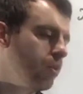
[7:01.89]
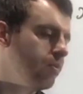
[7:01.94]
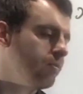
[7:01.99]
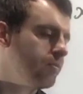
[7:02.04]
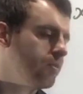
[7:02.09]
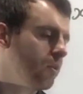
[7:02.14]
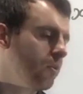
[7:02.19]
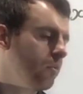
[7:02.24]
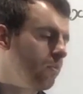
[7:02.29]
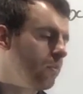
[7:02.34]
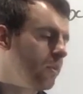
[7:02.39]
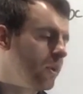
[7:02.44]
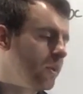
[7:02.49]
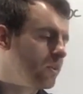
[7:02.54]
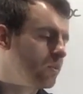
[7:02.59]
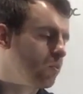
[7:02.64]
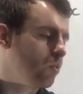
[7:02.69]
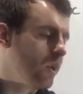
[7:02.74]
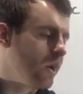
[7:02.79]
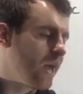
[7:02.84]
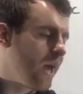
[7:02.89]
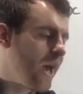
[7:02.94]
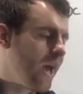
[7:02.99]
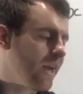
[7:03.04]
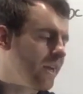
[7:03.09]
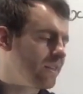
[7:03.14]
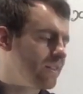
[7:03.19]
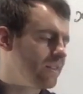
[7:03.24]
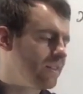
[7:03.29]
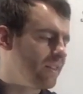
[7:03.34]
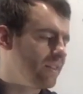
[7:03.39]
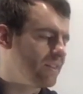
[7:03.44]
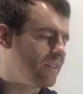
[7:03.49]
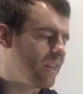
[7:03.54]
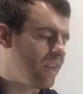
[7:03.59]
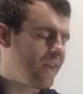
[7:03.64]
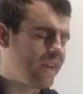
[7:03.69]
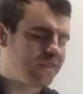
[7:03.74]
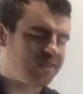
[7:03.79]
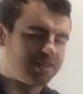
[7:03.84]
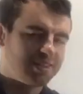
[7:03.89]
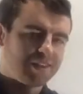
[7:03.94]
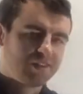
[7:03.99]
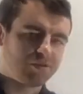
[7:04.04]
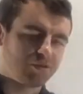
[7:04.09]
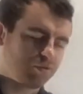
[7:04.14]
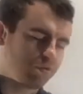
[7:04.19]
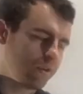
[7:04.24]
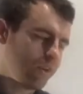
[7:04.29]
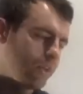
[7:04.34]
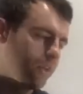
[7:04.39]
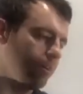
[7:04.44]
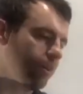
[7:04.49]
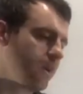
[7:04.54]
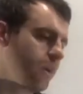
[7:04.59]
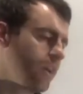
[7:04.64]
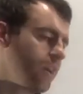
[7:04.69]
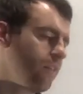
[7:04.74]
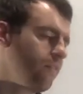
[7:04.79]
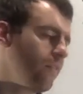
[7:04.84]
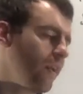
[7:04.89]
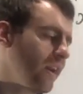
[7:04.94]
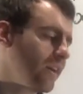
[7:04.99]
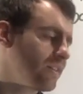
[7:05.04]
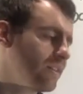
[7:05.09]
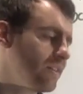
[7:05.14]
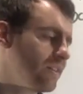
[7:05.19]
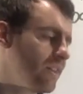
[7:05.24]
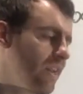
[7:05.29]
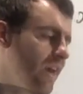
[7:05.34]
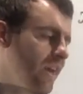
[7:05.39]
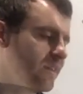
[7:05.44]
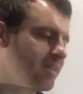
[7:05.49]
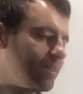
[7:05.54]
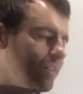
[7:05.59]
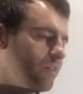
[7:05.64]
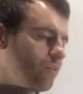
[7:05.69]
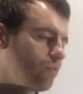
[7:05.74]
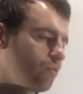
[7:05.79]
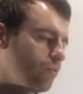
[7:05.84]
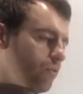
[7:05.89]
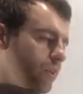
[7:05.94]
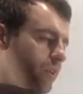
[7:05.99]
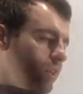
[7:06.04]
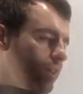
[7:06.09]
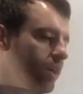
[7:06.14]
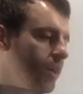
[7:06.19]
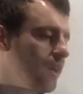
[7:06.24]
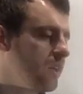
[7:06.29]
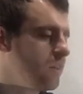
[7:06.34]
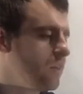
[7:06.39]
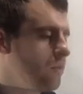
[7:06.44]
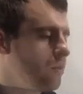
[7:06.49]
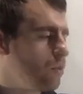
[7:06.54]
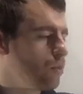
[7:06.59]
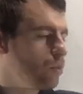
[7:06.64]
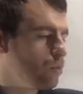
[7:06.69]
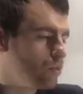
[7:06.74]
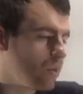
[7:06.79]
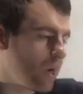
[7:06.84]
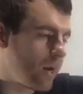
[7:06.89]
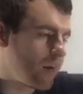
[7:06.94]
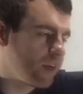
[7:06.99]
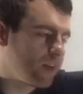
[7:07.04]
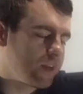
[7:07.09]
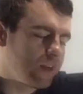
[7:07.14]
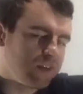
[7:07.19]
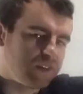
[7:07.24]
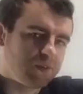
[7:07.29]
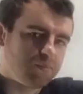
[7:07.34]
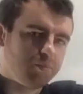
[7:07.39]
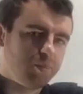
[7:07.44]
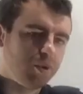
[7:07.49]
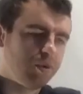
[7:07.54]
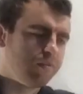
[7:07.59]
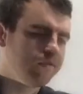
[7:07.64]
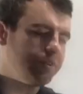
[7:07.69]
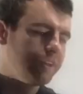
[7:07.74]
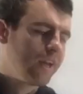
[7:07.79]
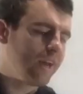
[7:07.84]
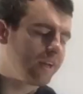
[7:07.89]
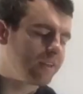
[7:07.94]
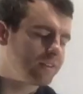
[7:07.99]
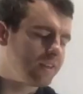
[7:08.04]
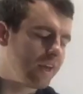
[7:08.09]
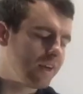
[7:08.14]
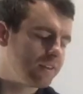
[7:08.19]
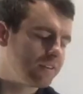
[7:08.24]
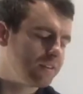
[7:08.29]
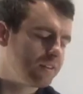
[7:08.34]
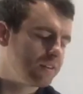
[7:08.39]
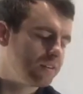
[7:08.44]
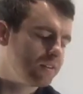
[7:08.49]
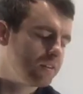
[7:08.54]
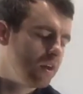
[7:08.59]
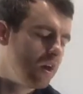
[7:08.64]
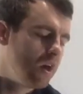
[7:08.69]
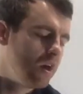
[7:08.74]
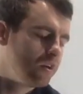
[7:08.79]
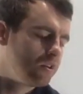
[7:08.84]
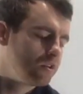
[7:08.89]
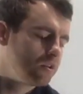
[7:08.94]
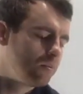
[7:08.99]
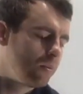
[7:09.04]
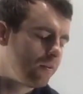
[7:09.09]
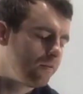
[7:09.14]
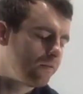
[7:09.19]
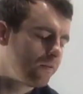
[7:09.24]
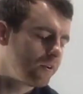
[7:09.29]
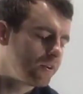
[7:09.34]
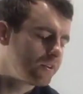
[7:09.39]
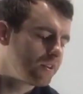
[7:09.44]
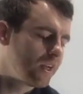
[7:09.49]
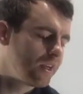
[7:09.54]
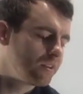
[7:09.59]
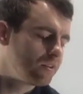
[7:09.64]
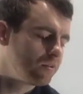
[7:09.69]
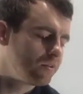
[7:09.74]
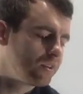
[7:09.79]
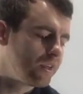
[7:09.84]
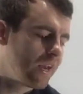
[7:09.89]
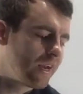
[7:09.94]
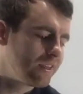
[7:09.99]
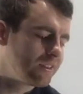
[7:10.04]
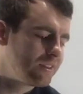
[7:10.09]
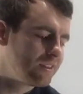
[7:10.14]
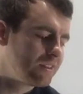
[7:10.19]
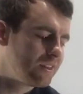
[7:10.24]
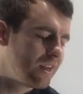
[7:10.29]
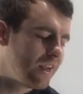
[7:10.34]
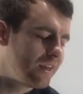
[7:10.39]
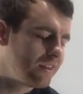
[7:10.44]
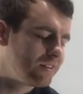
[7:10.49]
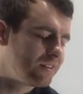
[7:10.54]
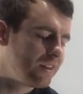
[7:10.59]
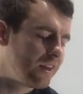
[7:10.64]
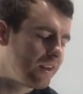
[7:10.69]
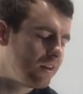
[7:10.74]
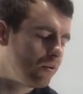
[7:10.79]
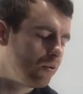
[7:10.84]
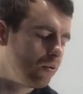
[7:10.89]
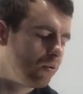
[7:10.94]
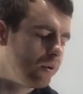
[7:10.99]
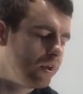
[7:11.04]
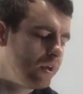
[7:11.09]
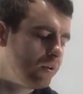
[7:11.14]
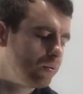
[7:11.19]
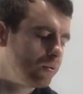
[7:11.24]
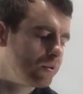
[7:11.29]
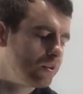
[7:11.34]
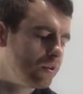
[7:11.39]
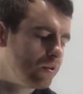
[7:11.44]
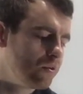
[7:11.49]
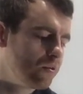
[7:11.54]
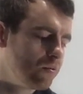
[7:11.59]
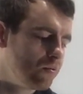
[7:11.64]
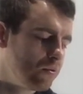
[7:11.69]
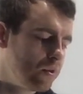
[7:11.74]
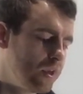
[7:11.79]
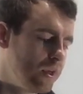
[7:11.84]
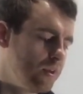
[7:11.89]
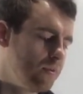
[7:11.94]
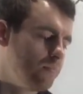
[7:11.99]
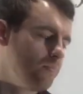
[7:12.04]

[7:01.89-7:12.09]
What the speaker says: of them is when x is less than 3. If x is less than 3, then the quadratic is above the x-axis. So my first answer is x is less than or equal to 3.